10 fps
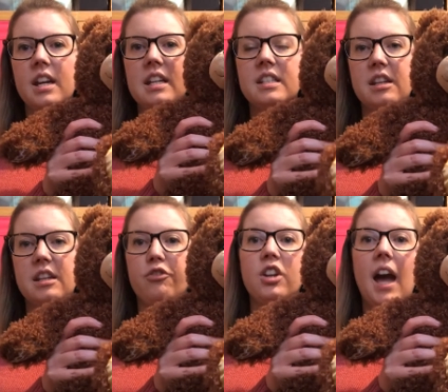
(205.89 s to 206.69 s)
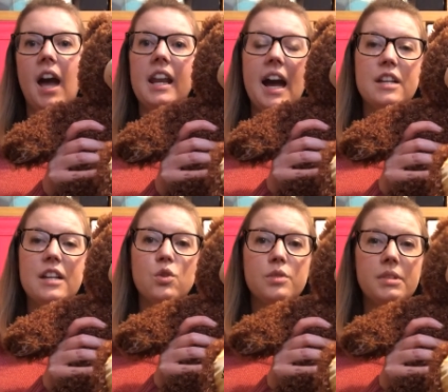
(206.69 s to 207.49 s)
is different and it
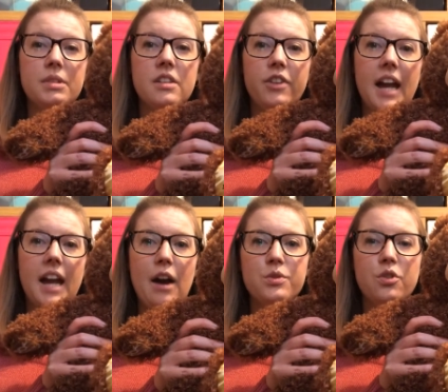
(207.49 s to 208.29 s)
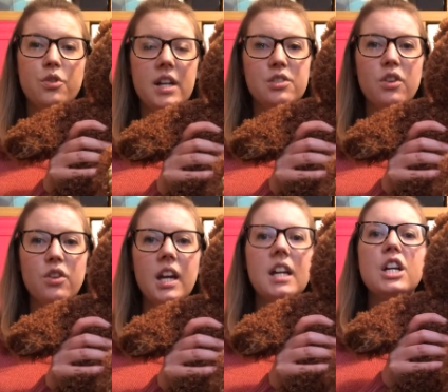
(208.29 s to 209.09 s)
has your specific house crest on
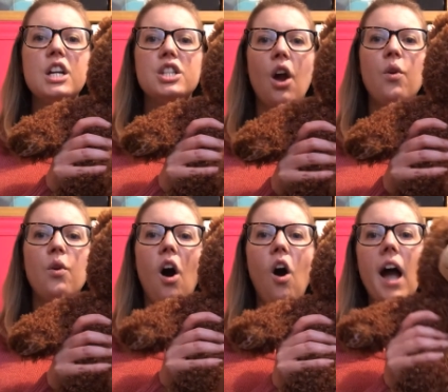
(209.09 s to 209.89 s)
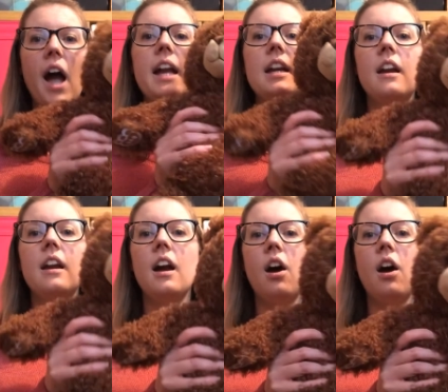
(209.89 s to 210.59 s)
it so I